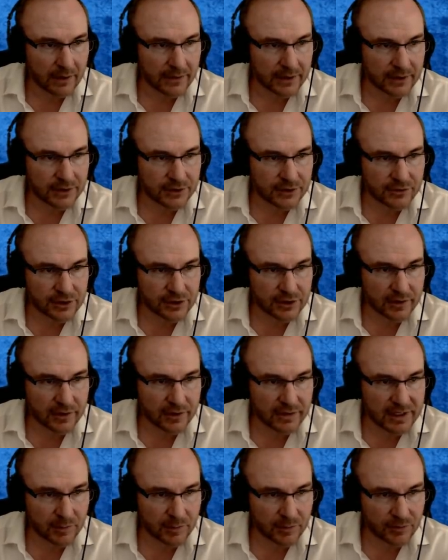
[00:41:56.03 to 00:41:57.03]
The destruction
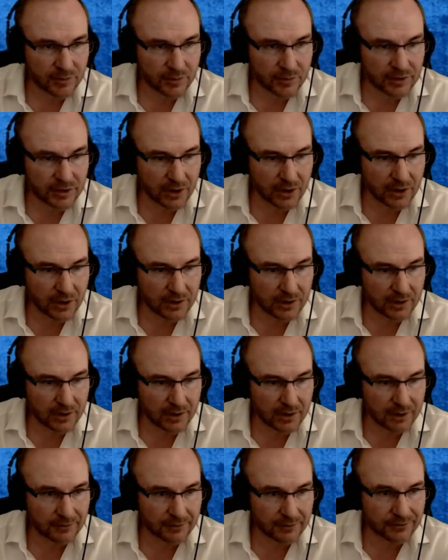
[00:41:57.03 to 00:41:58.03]
of the temple foretold,
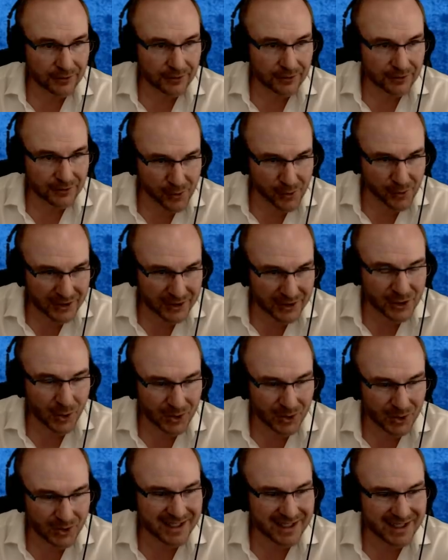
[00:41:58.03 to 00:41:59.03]

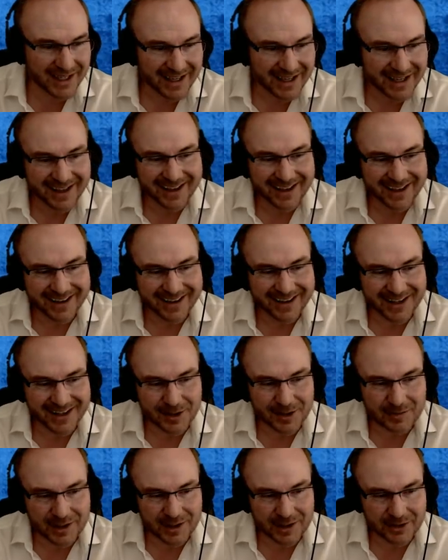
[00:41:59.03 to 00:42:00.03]
foretold
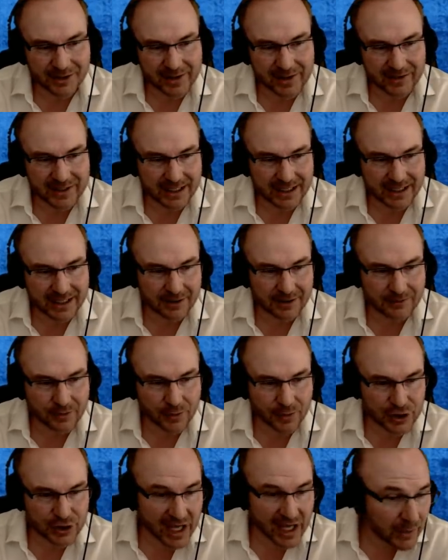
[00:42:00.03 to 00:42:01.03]
um, literary technique,
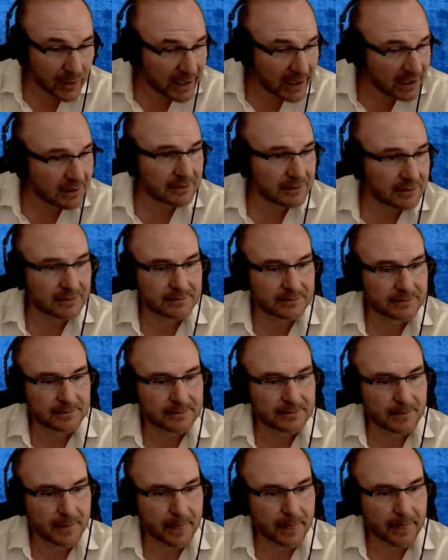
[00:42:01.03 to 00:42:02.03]
foreshadowing,
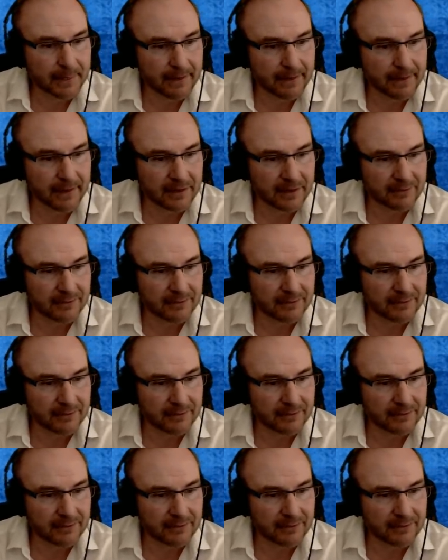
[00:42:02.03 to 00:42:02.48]
an